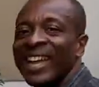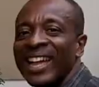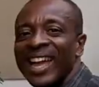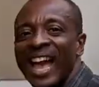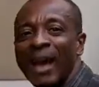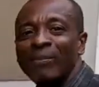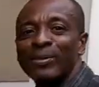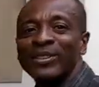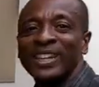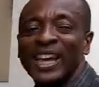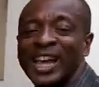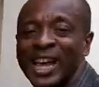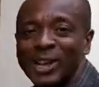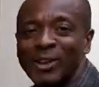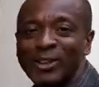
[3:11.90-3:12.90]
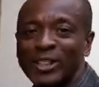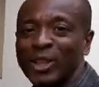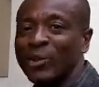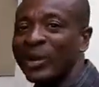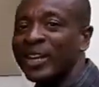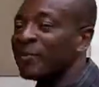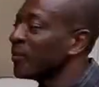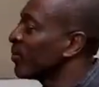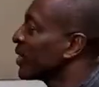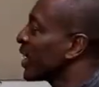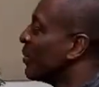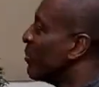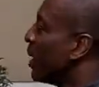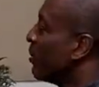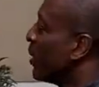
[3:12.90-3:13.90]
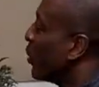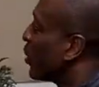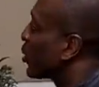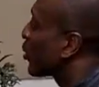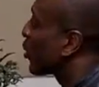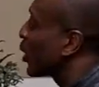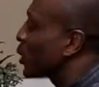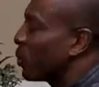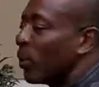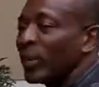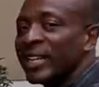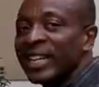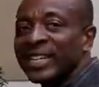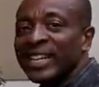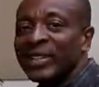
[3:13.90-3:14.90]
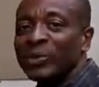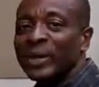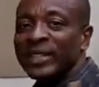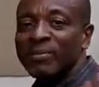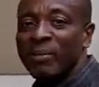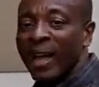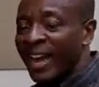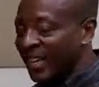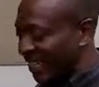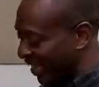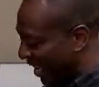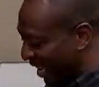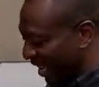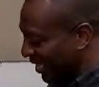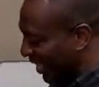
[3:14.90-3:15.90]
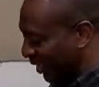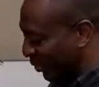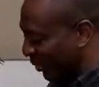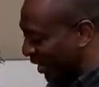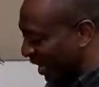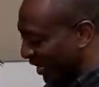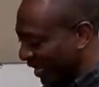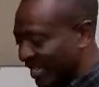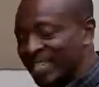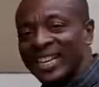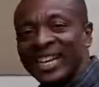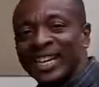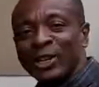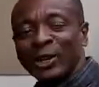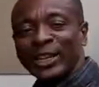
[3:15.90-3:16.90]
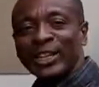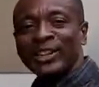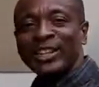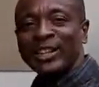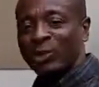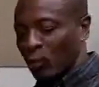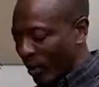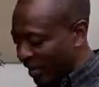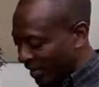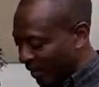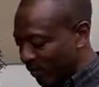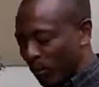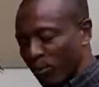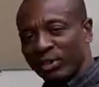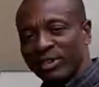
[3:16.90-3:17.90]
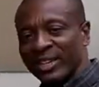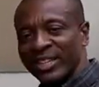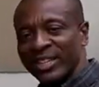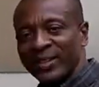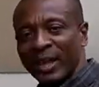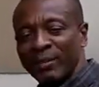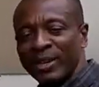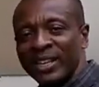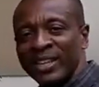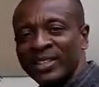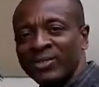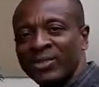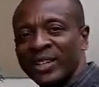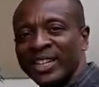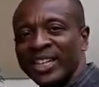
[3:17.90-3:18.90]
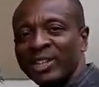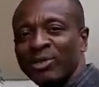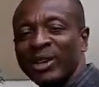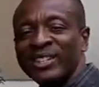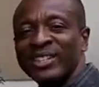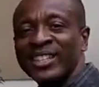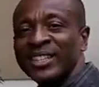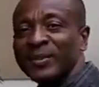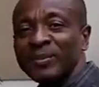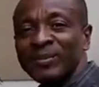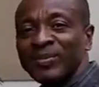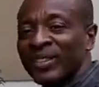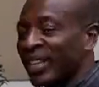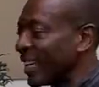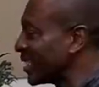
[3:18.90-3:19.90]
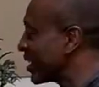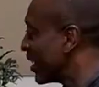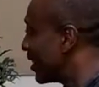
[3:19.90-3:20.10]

happened along the way. Maybe it was cross-pollinated with mine. That's what I guess. Look at another square-shaped pomegranate. I mean, it's very interesting. It's